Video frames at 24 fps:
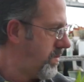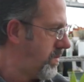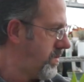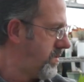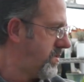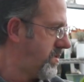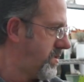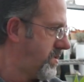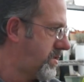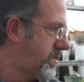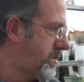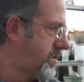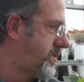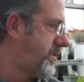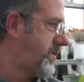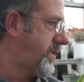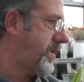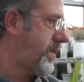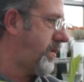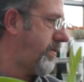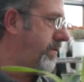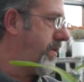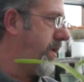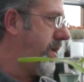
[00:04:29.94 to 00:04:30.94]
Just
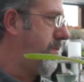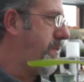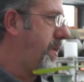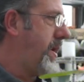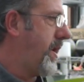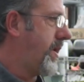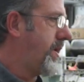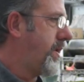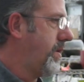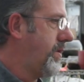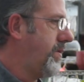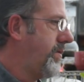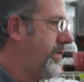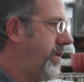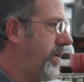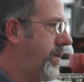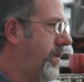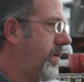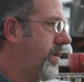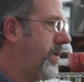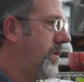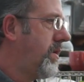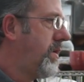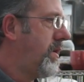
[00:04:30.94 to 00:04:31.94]
stick it right back in
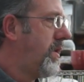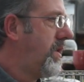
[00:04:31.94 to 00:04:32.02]
there.